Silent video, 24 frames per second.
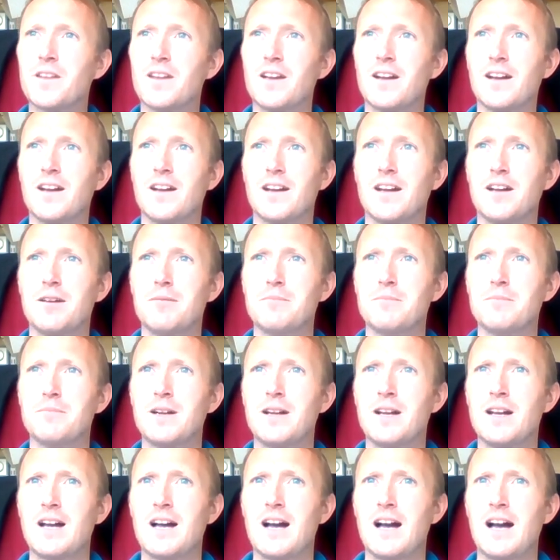And
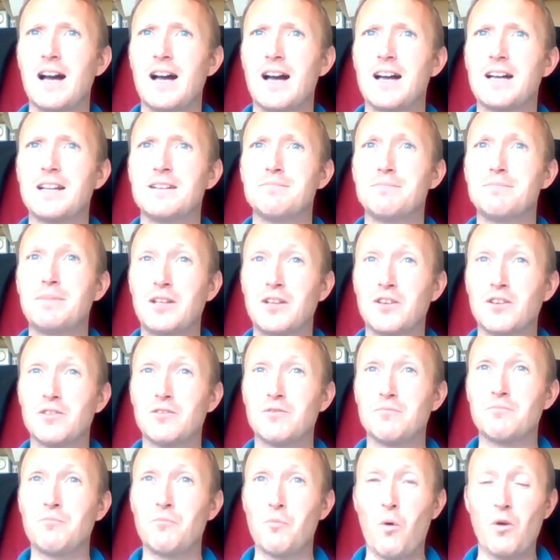
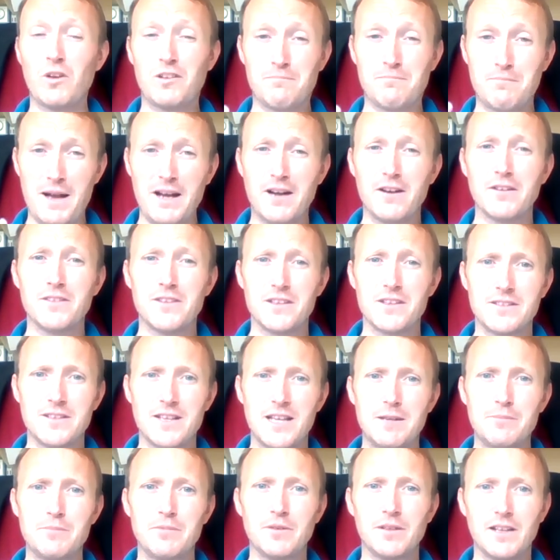because what's back on the
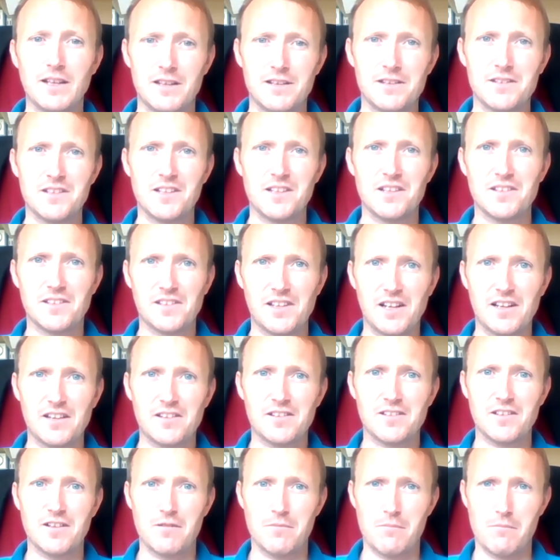table is this
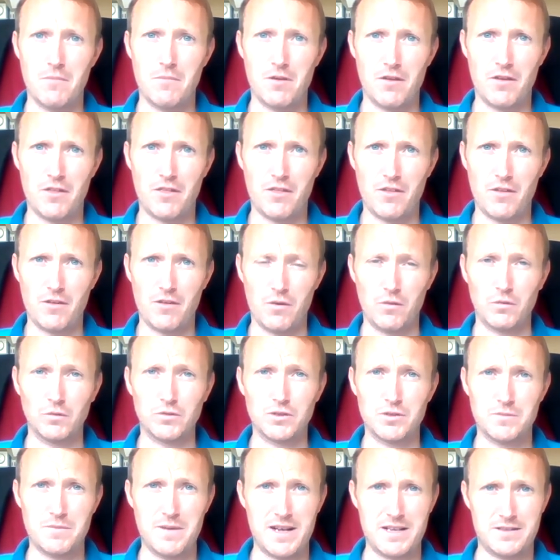6-month
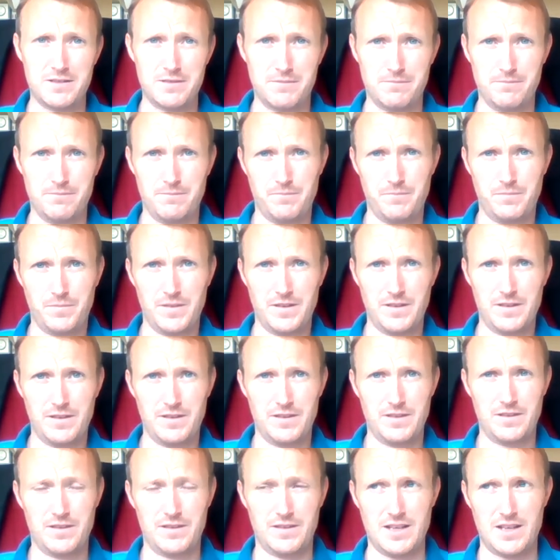ultimatum
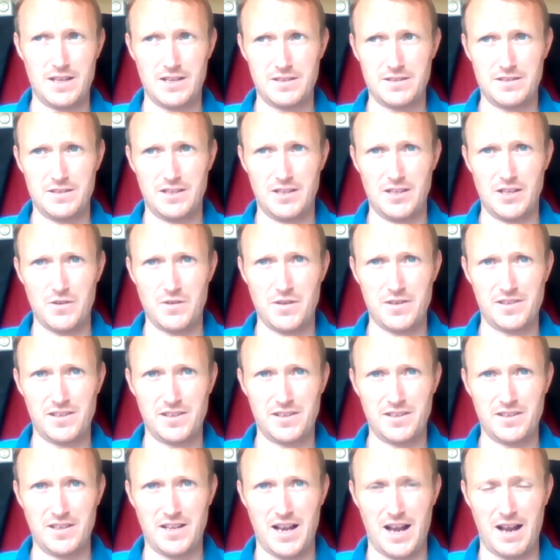that the US
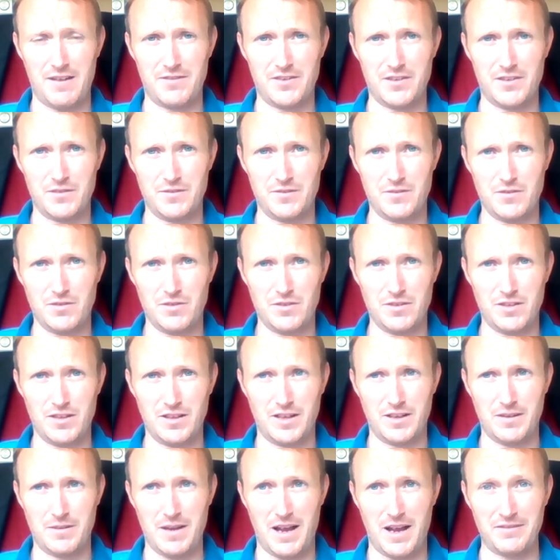have
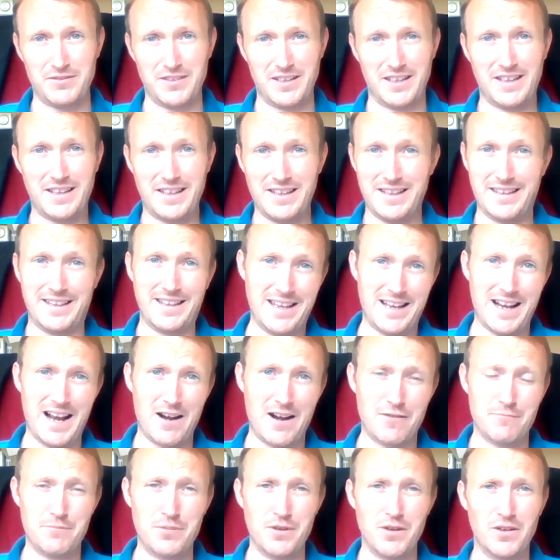to get out
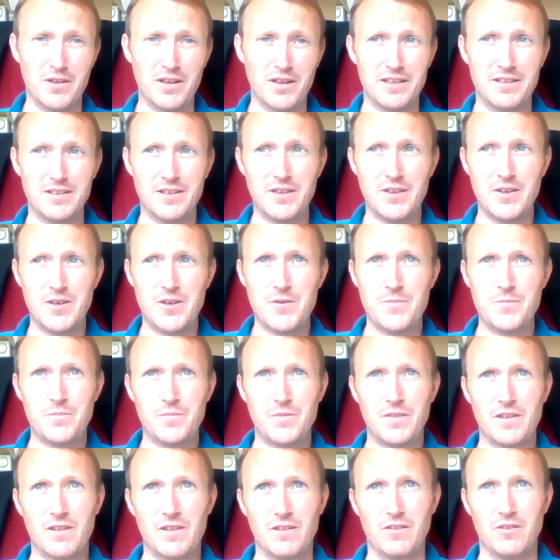of Berlin
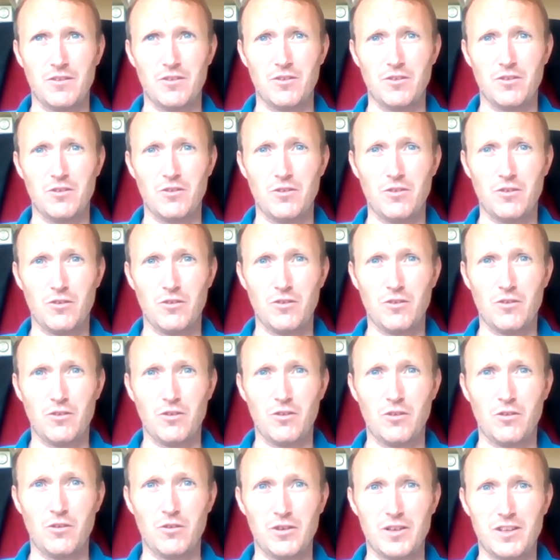or
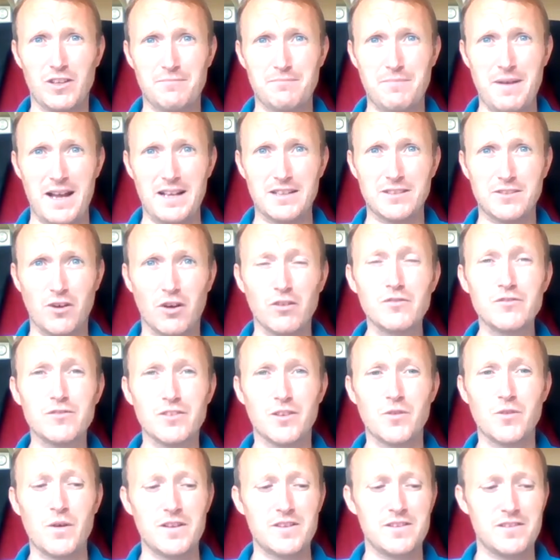expect
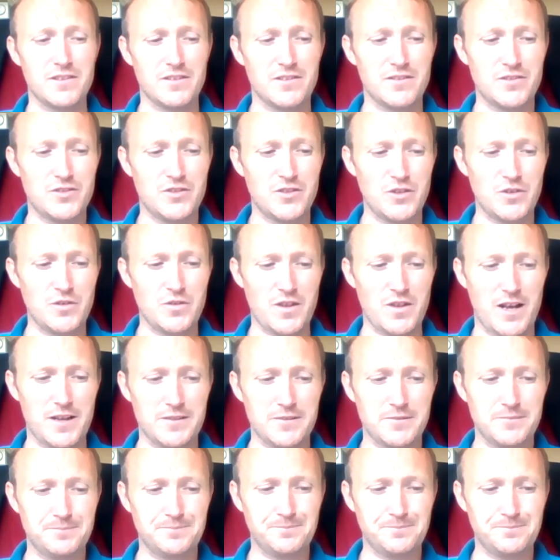consequences to that.